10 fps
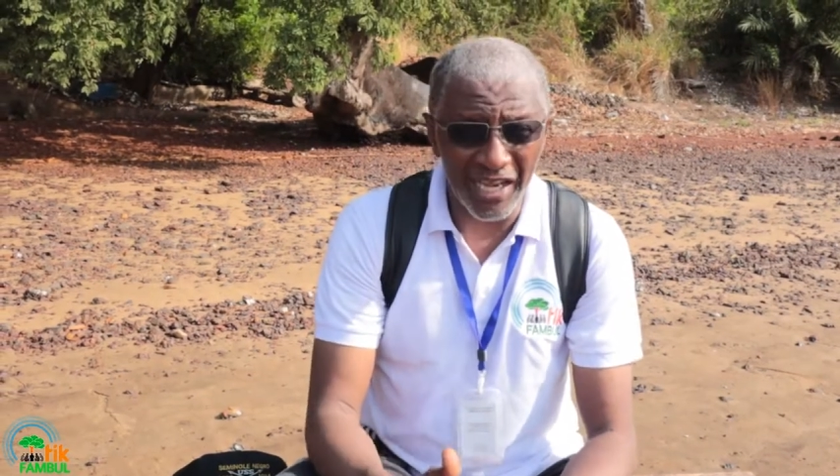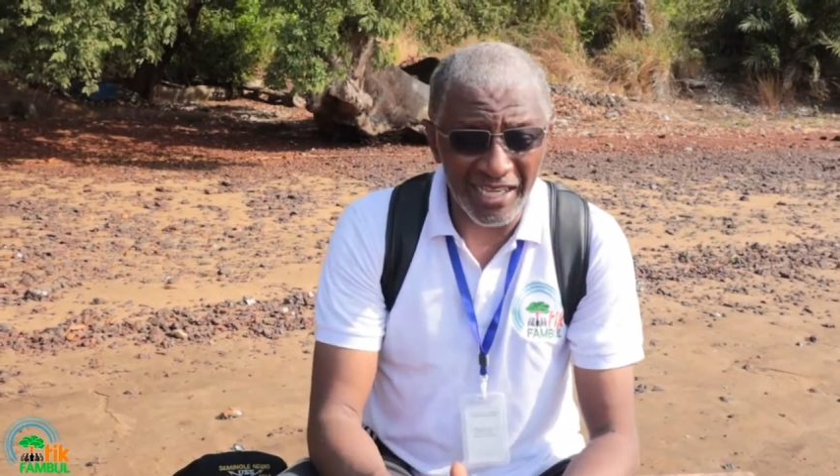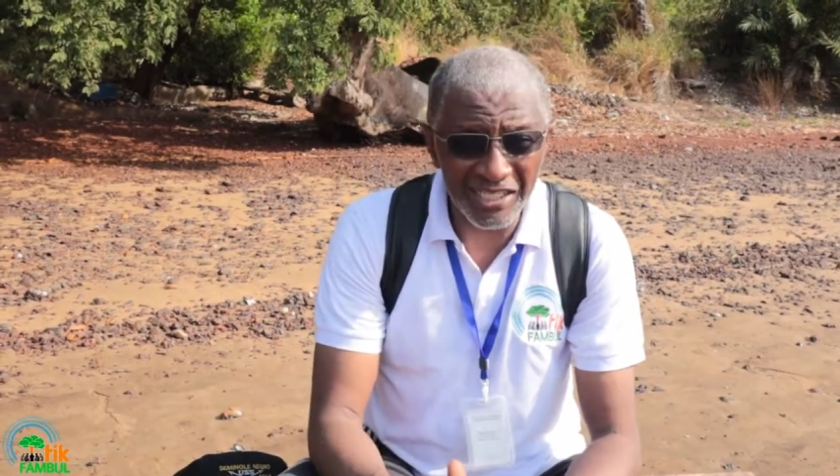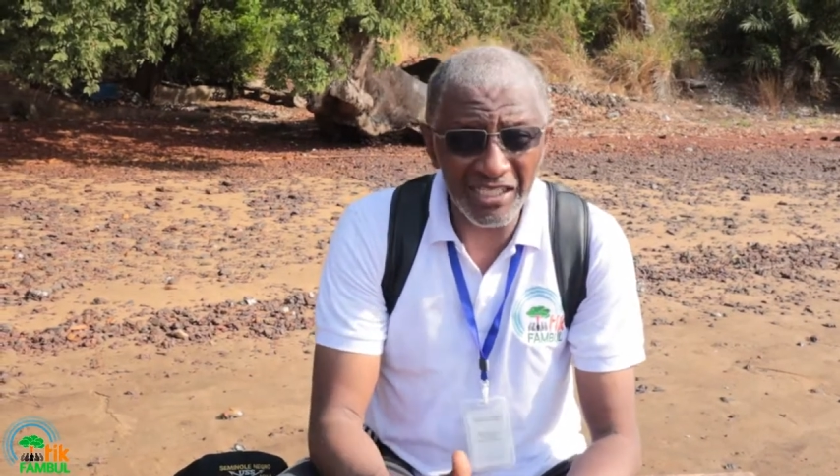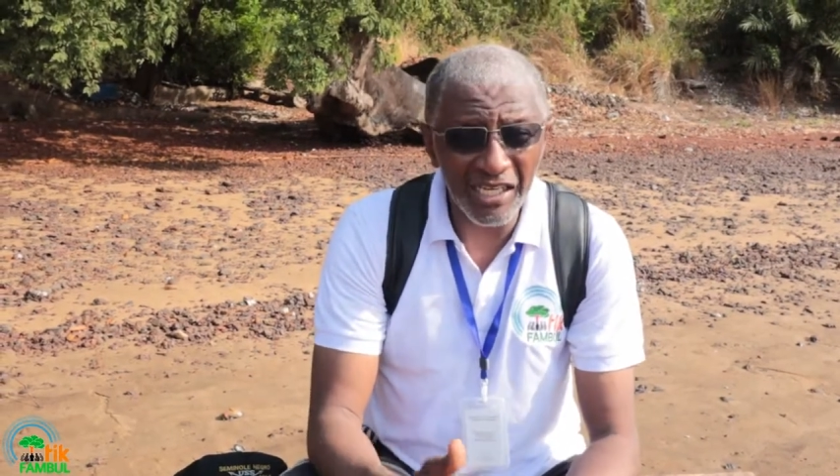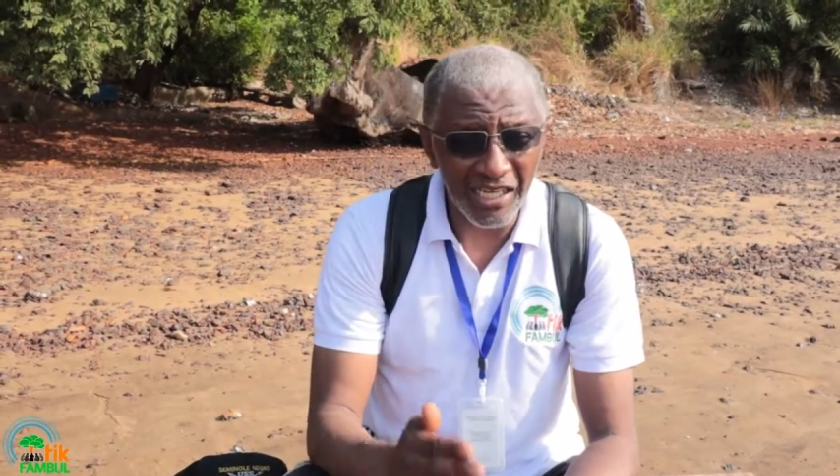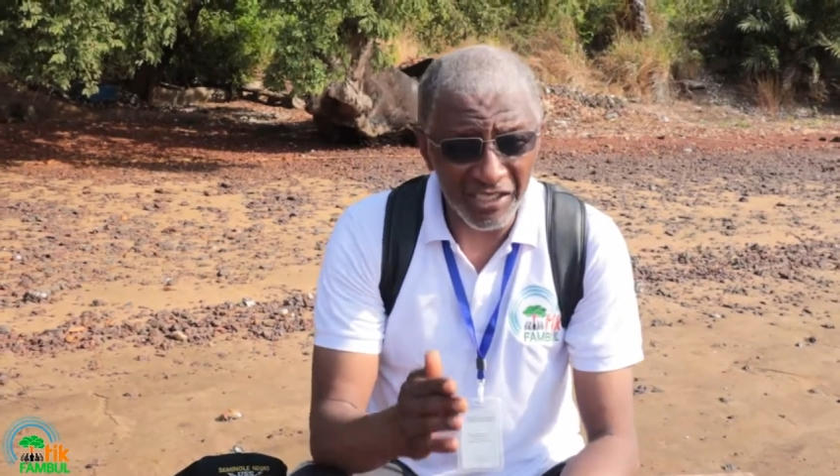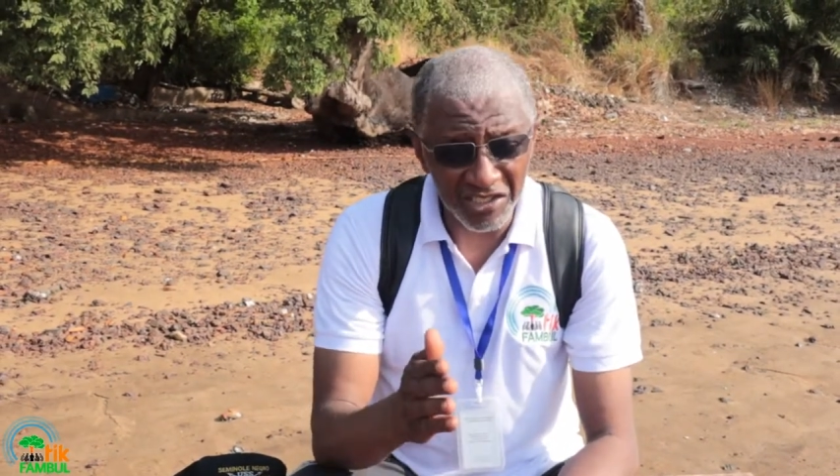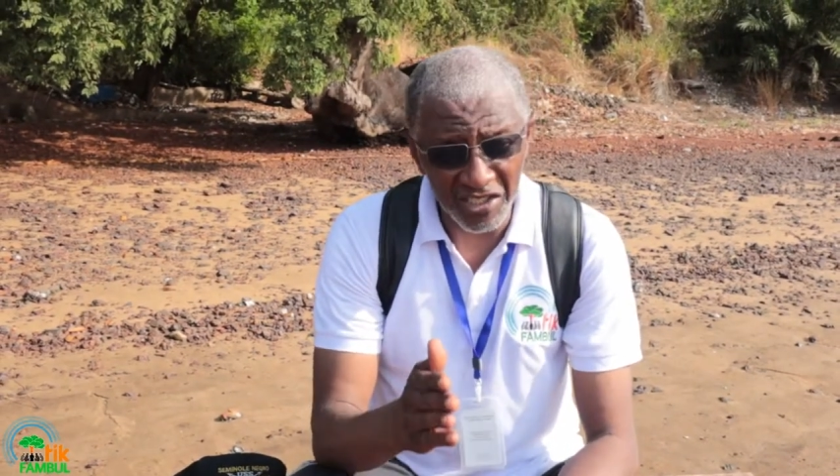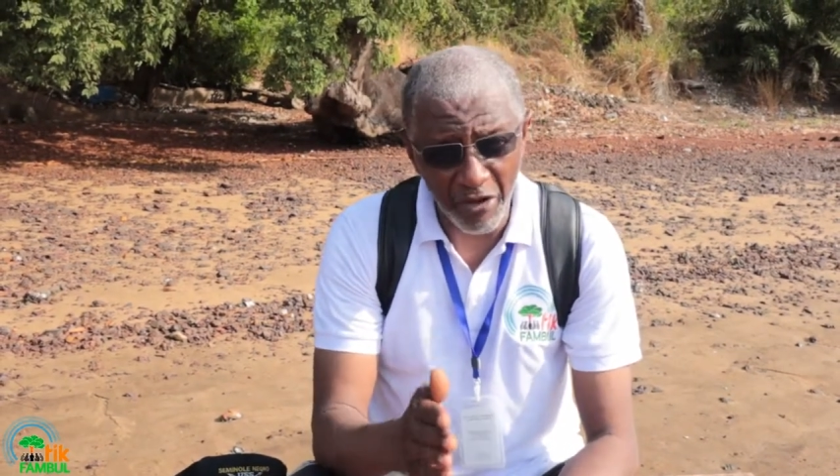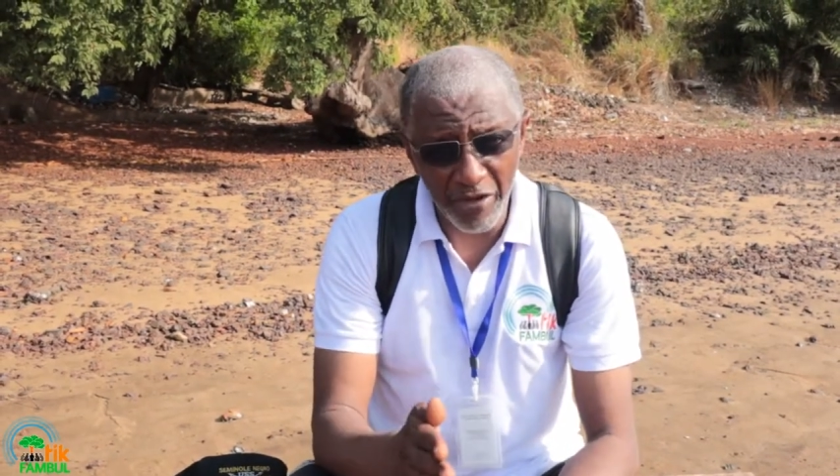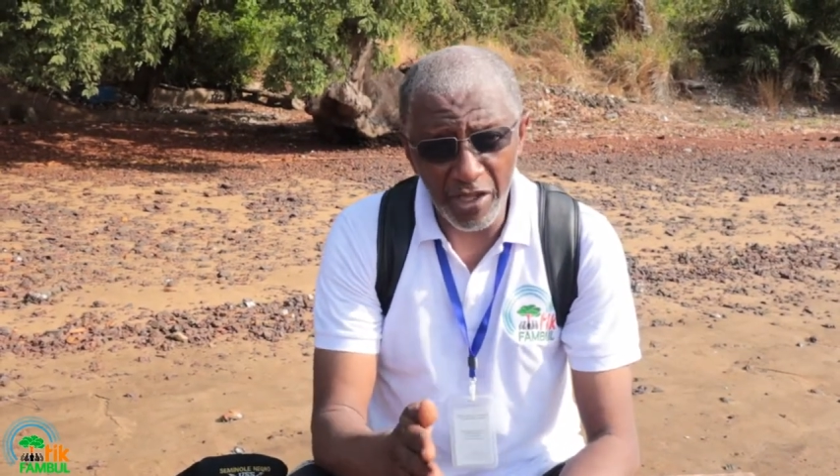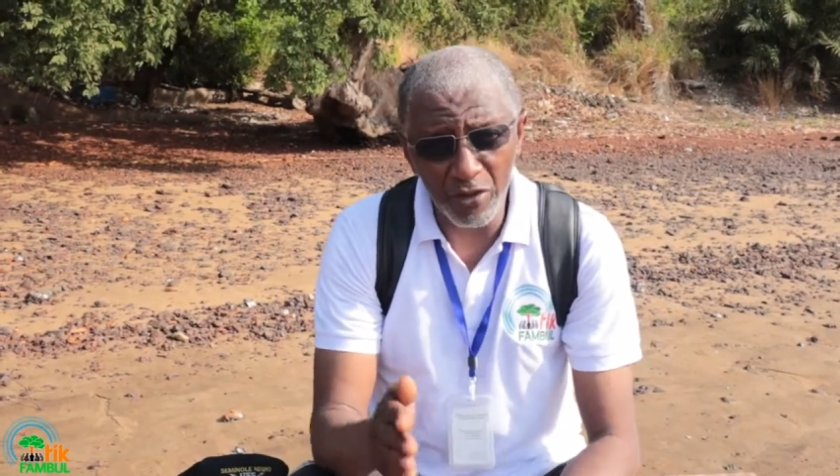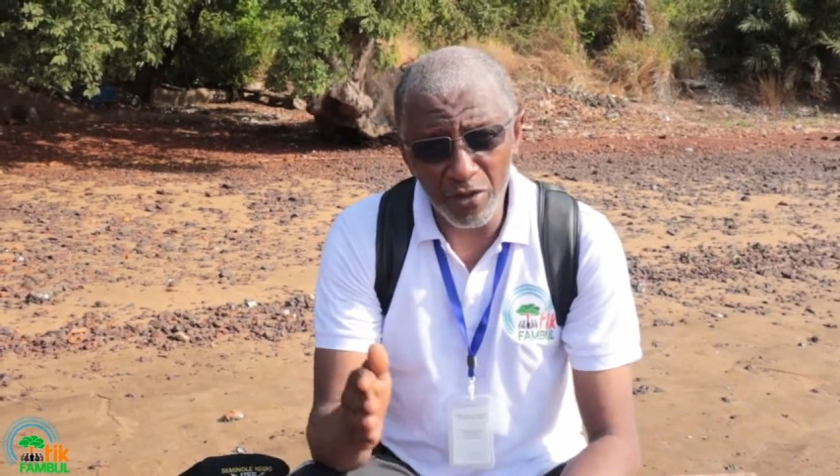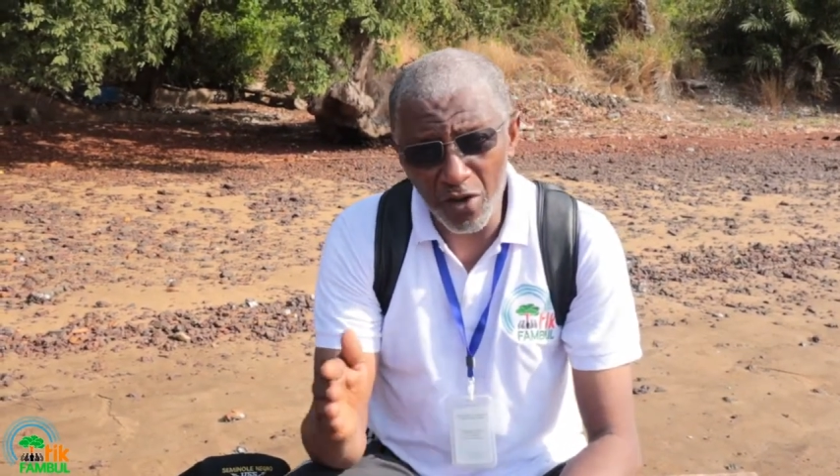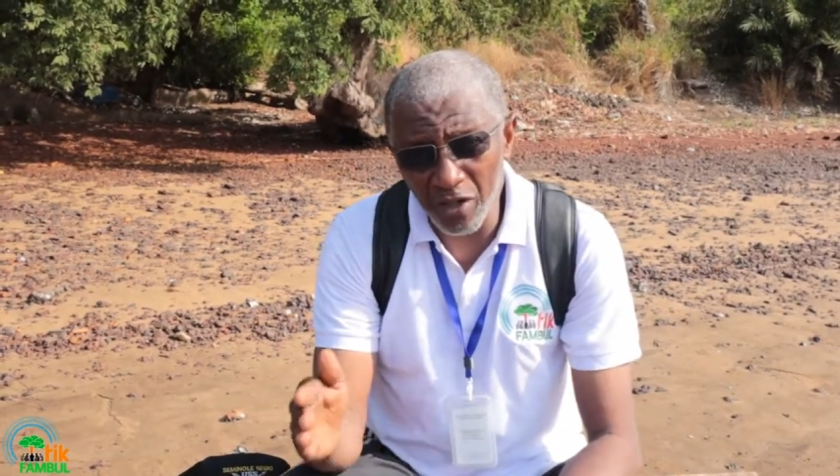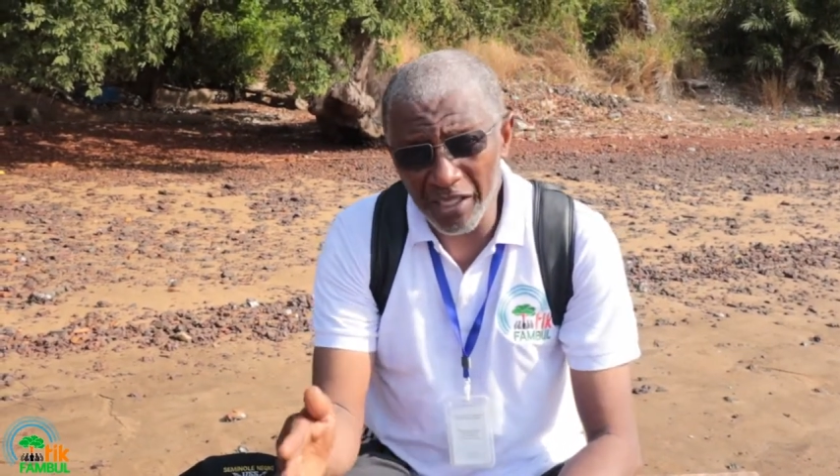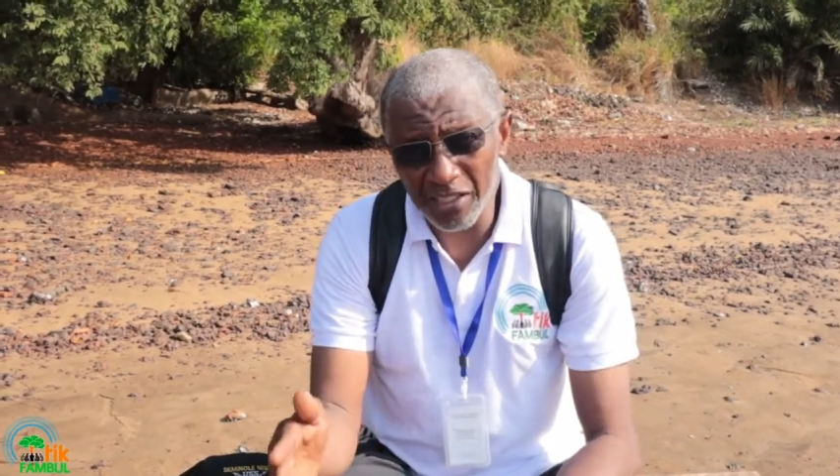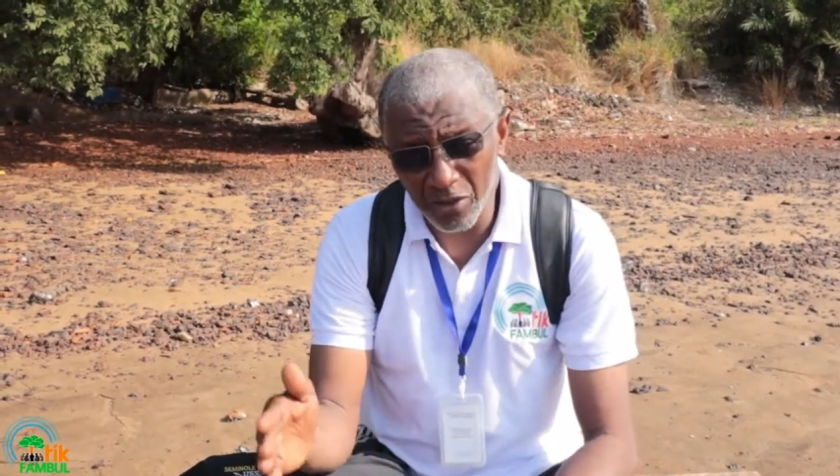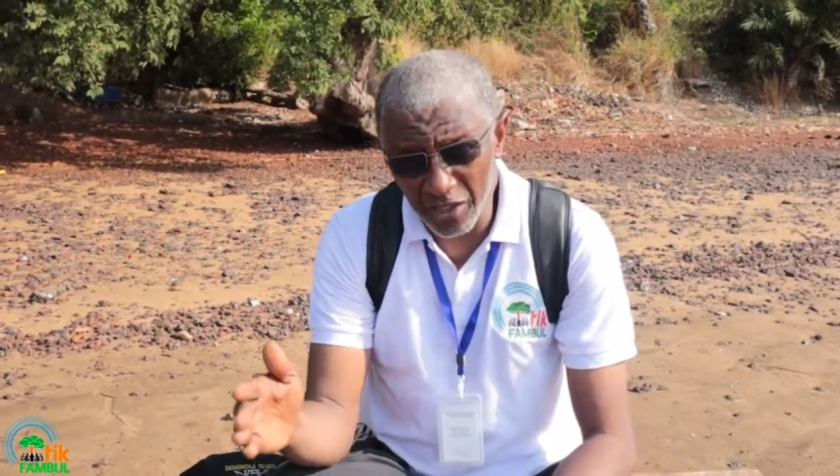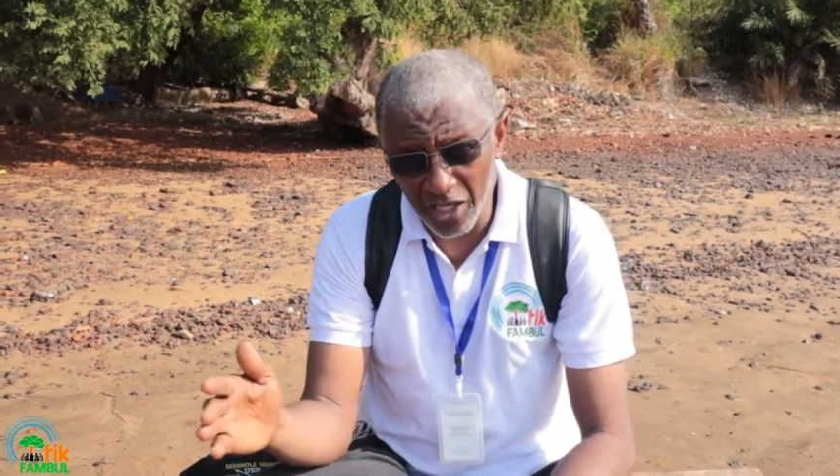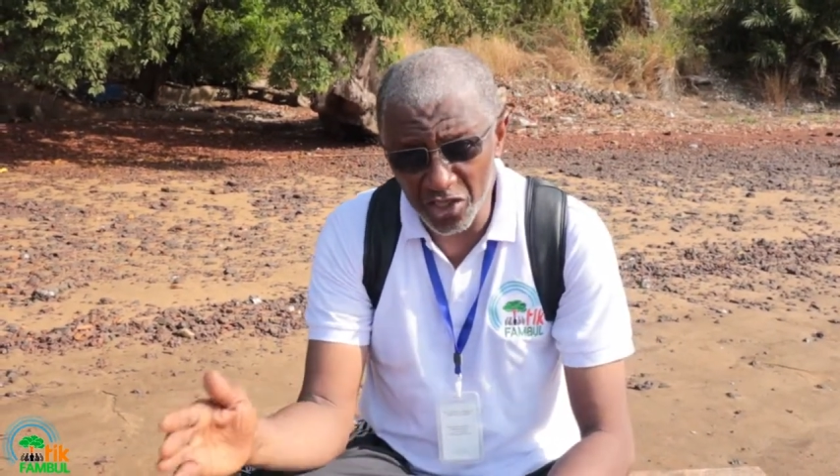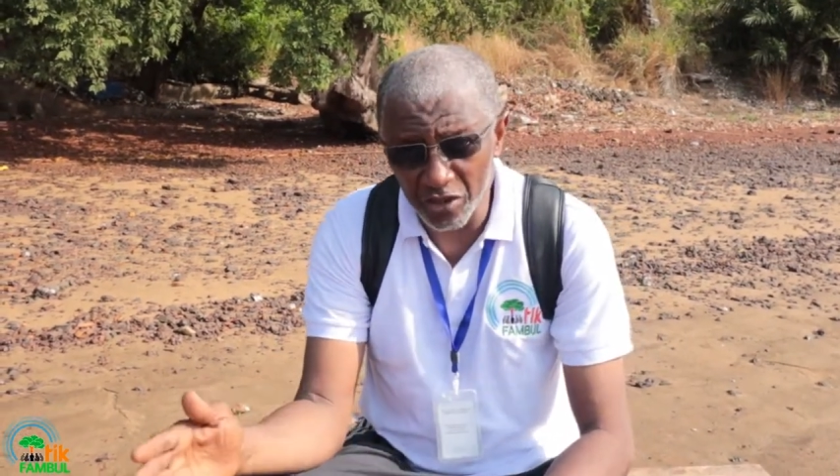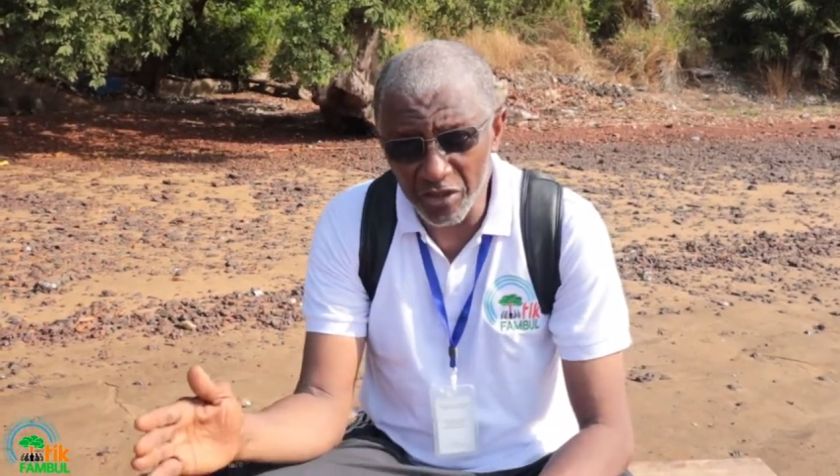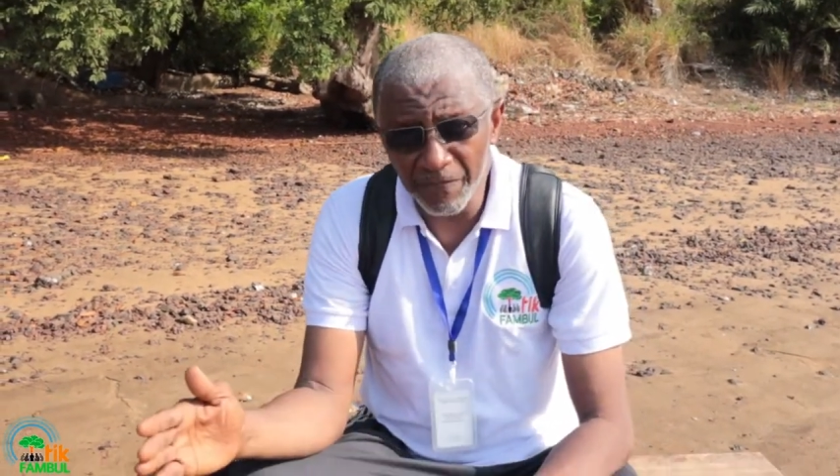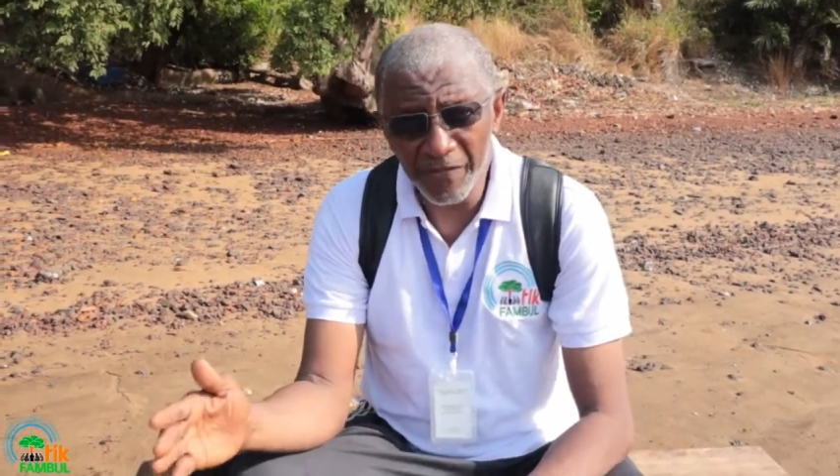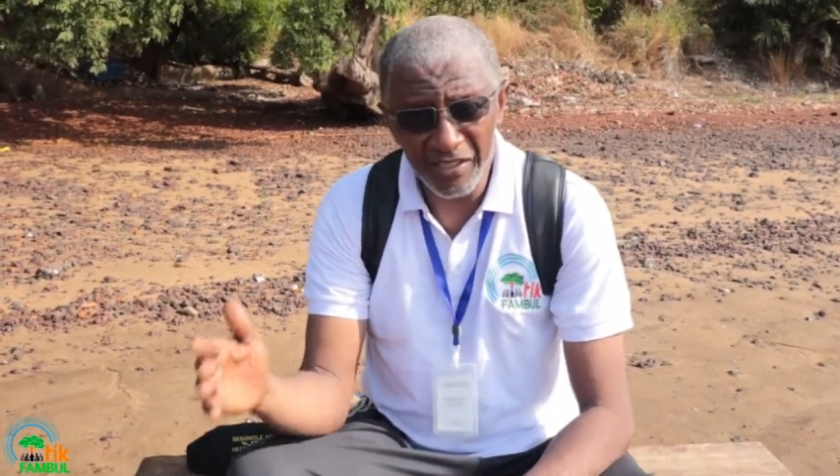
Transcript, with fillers: as the Sierra Leone Gullah Connection,